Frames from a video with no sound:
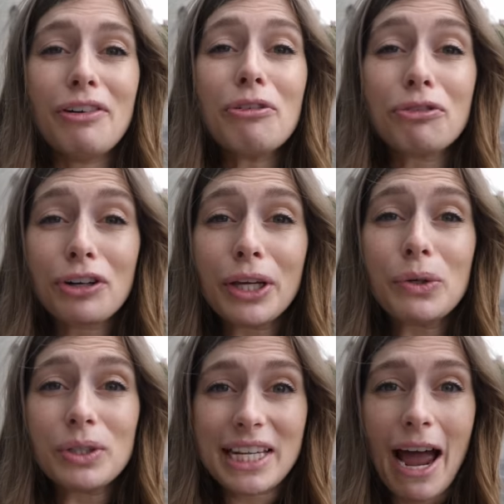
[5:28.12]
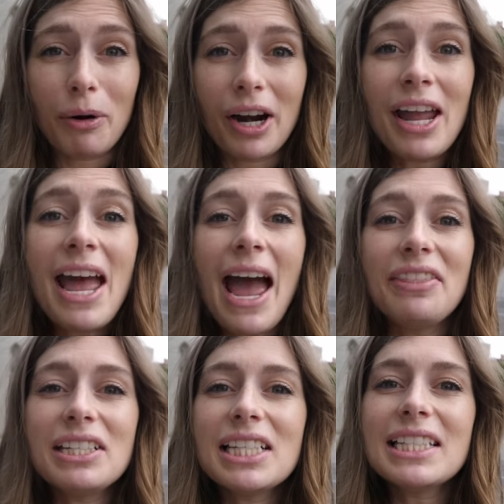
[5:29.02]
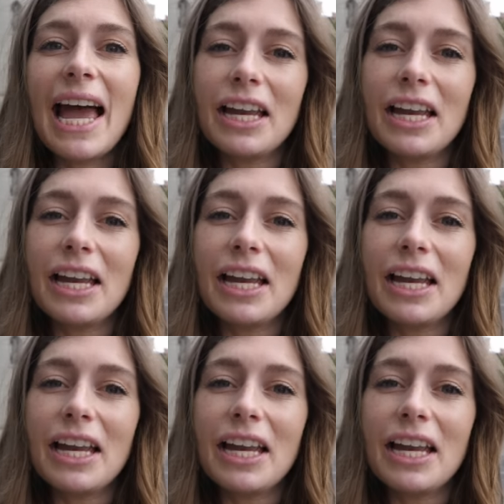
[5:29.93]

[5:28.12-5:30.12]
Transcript: of a really cool tower, and this is the